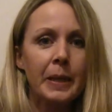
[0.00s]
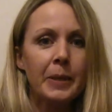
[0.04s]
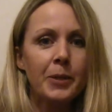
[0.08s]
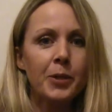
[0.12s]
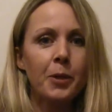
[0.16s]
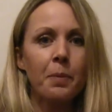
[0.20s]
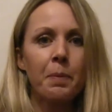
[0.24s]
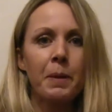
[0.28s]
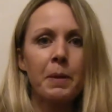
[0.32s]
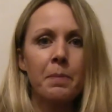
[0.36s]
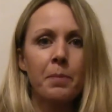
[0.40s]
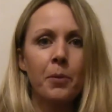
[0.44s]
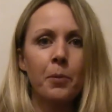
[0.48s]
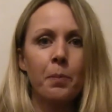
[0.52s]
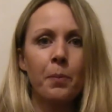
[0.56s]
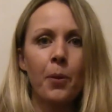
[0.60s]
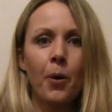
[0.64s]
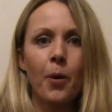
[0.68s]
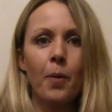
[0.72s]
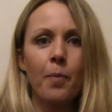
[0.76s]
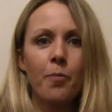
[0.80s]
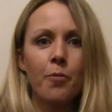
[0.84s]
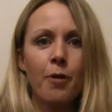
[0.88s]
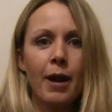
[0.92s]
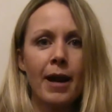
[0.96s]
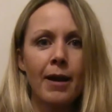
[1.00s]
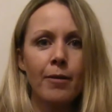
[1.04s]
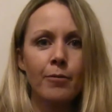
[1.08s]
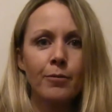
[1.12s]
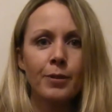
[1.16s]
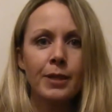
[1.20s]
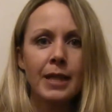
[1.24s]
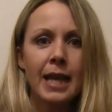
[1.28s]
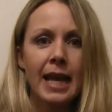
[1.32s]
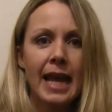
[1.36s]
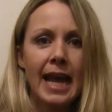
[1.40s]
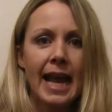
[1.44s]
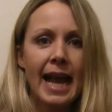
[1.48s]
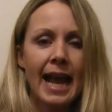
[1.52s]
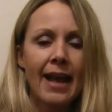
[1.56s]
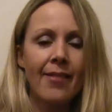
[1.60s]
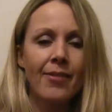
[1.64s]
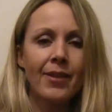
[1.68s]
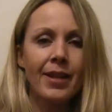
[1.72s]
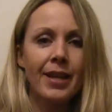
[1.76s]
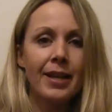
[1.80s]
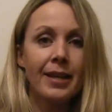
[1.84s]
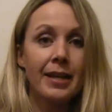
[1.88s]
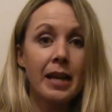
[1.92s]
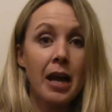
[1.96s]
So people pop round
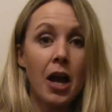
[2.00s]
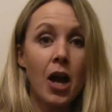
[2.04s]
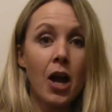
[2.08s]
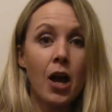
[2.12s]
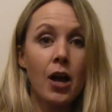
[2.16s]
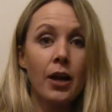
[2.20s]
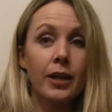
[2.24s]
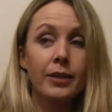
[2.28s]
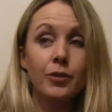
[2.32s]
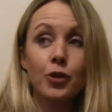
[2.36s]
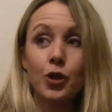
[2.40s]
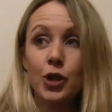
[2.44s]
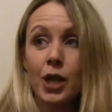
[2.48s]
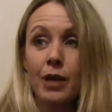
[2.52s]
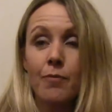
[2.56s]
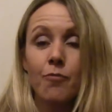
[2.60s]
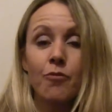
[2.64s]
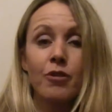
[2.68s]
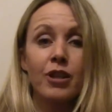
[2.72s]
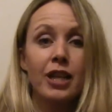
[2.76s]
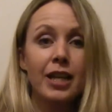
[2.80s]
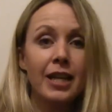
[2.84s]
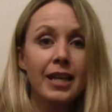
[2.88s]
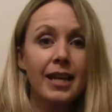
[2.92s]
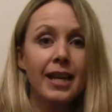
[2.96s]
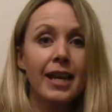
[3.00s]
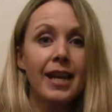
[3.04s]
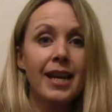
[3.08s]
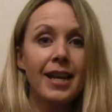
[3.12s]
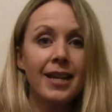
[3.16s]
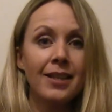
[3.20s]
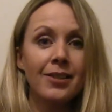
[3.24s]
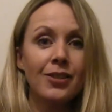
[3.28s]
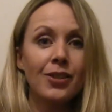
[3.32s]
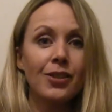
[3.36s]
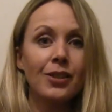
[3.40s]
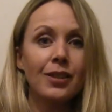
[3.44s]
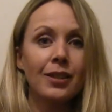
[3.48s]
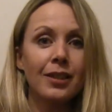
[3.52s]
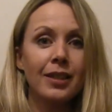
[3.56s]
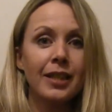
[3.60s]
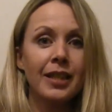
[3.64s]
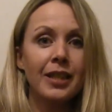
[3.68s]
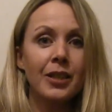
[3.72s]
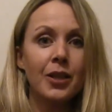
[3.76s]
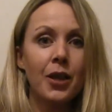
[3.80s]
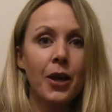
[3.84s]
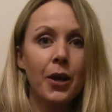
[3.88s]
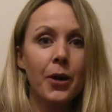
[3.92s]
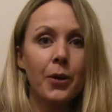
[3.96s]
and then I generally
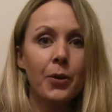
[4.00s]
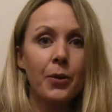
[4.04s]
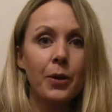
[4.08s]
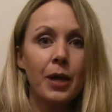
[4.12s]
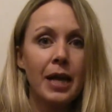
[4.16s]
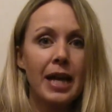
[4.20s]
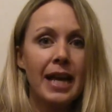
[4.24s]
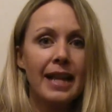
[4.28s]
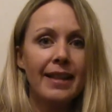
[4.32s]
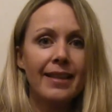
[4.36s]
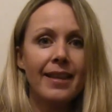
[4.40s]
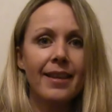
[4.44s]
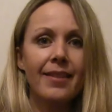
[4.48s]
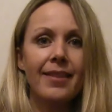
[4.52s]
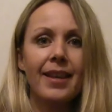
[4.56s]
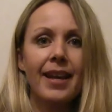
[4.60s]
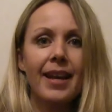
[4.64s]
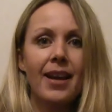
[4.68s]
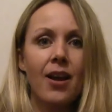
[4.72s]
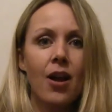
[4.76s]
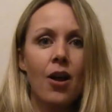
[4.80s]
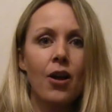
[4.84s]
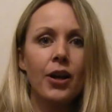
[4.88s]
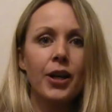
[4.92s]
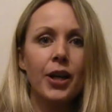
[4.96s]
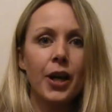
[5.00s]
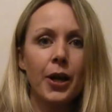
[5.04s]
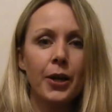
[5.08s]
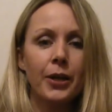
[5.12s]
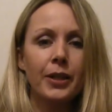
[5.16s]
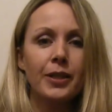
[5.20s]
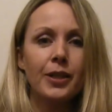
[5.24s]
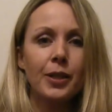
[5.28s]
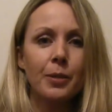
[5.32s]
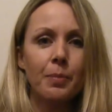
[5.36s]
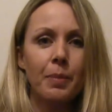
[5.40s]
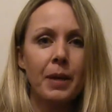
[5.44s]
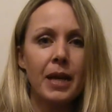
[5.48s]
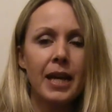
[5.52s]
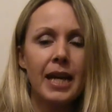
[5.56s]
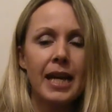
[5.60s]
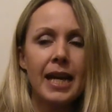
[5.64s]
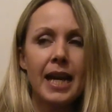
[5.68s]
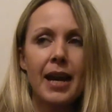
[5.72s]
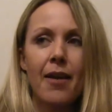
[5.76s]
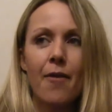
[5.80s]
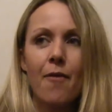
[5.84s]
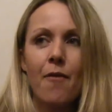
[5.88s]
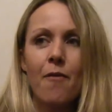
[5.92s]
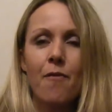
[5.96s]
instantly know that they are going to
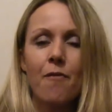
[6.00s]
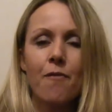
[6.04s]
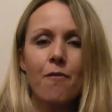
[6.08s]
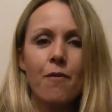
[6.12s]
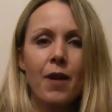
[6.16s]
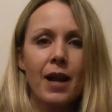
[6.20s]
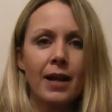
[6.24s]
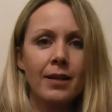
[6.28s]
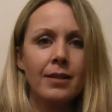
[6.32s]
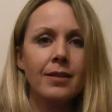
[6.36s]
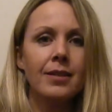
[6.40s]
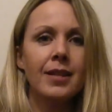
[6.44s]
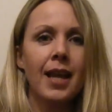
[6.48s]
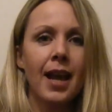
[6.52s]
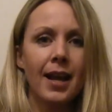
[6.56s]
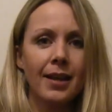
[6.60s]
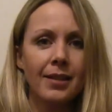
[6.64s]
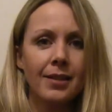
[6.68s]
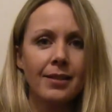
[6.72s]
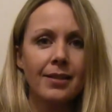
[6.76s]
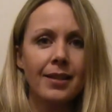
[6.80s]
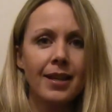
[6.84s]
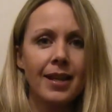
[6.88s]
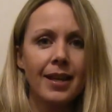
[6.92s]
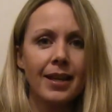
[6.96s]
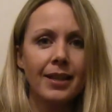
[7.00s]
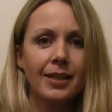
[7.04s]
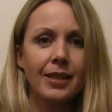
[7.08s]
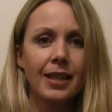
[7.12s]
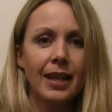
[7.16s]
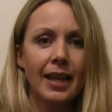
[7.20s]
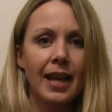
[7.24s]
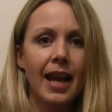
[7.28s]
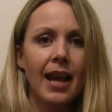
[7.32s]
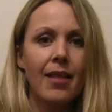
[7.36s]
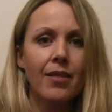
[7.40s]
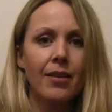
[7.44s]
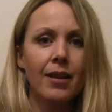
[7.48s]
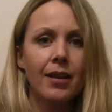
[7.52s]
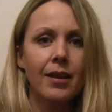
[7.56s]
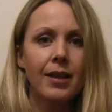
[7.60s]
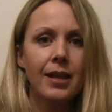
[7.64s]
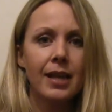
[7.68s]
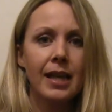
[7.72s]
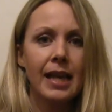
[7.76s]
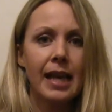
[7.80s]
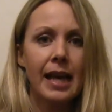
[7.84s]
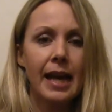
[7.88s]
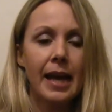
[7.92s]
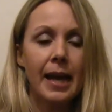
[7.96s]
be fantastic together,
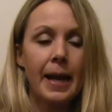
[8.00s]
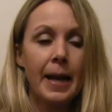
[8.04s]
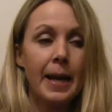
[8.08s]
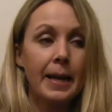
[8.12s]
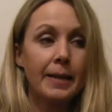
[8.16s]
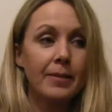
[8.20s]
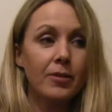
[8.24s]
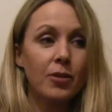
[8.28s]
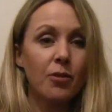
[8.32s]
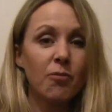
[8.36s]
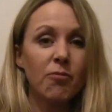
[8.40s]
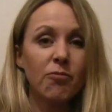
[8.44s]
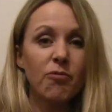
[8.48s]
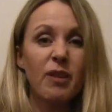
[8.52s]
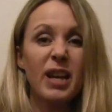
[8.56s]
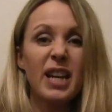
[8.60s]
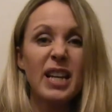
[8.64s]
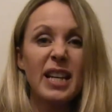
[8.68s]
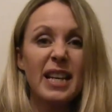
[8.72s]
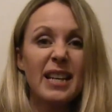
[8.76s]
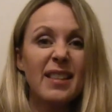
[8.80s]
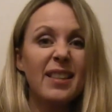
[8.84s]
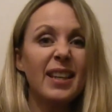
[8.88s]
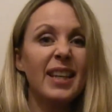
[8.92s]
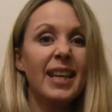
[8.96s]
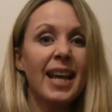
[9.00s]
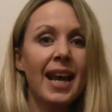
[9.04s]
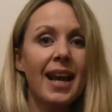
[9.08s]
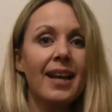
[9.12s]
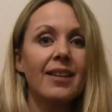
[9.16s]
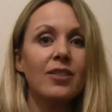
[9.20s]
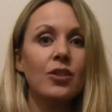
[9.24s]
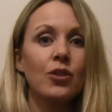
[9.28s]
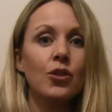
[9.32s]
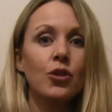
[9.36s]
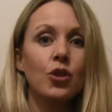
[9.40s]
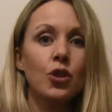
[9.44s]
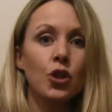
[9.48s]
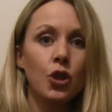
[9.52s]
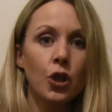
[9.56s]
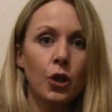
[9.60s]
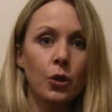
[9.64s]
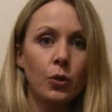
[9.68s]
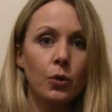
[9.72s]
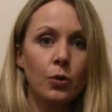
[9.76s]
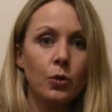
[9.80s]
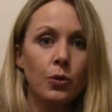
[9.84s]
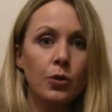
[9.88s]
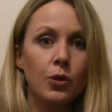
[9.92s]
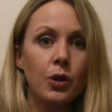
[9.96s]
and really the cats
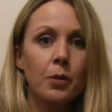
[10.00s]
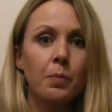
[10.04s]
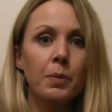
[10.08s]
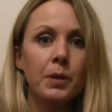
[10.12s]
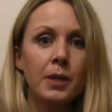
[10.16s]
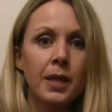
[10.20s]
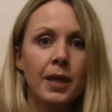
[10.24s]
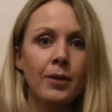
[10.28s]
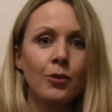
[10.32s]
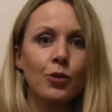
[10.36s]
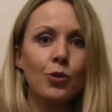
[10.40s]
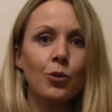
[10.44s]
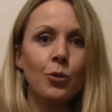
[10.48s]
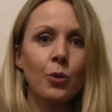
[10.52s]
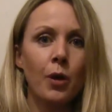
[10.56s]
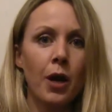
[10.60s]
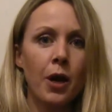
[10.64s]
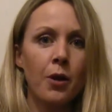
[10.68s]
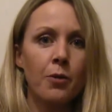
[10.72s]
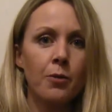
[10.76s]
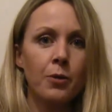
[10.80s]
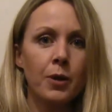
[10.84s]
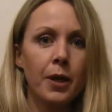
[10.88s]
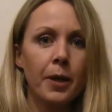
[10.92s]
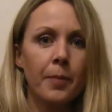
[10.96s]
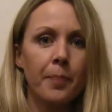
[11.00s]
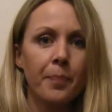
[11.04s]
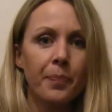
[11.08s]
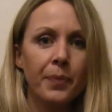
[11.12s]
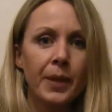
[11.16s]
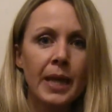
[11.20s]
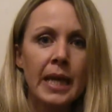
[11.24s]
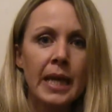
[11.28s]
choose the potential owner.